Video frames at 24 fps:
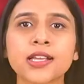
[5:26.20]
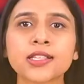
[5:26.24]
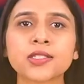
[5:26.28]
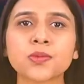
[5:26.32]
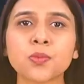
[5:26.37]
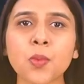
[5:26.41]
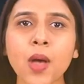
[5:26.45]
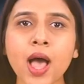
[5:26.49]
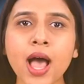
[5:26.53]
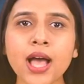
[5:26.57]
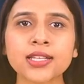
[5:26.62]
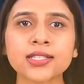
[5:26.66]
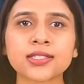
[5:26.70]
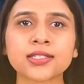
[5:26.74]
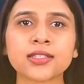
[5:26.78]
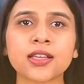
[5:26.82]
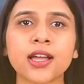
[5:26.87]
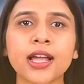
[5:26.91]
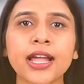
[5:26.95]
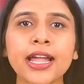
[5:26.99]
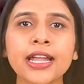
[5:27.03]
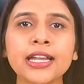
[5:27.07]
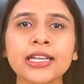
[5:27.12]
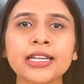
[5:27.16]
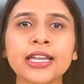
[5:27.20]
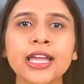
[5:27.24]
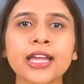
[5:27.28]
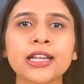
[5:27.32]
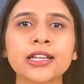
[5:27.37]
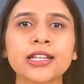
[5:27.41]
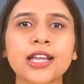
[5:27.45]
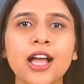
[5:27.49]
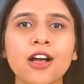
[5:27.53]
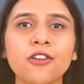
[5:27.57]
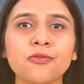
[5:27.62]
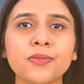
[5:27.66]
This marks the
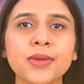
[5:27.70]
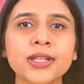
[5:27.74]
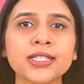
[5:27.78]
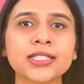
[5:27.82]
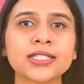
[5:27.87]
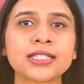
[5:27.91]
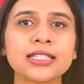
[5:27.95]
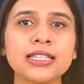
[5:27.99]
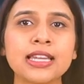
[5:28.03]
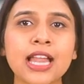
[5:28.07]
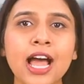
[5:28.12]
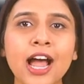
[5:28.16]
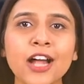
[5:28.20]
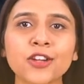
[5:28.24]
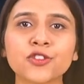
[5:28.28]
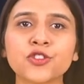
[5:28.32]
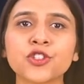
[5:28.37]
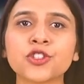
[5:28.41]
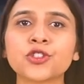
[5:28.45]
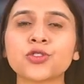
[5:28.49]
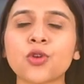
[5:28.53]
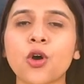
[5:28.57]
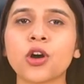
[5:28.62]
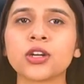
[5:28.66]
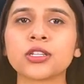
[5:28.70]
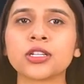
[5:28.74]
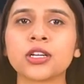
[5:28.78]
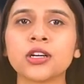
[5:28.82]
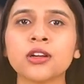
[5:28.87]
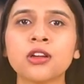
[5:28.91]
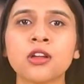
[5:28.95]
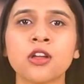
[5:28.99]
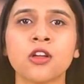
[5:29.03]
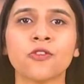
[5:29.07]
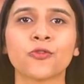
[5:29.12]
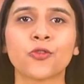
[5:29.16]
Indian government's largest
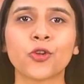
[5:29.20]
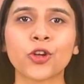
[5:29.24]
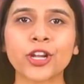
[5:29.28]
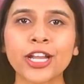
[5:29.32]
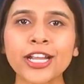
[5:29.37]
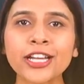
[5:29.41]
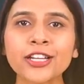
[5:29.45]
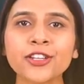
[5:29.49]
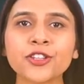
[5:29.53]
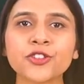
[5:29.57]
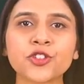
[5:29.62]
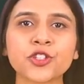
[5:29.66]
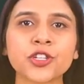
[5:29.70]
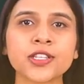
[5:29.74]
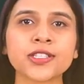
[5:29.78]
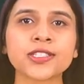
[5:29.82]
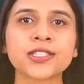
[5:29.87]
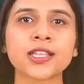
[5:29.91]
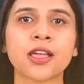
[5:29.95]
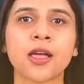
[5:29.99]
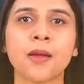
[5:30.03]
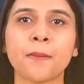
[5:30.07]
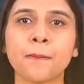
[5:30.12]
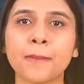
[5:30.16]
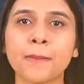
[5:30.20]
order for indigenous